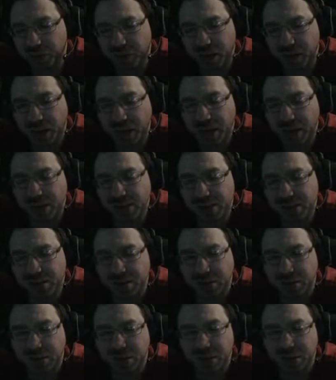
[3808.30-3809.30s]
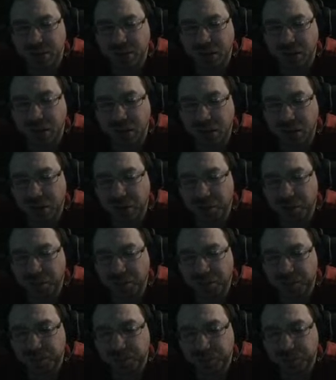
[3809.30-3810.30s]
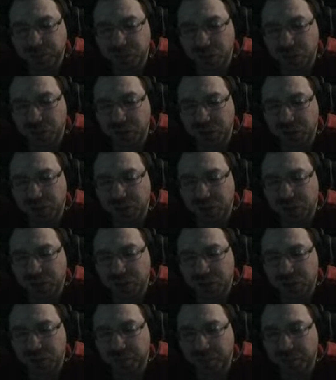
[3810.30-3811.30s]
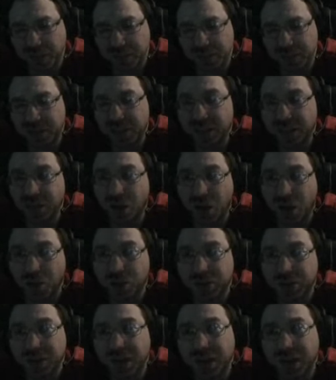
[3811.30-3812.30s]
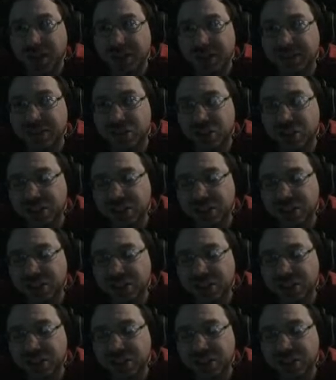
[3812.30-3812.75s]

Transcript: has. It's basically, I would say it's still a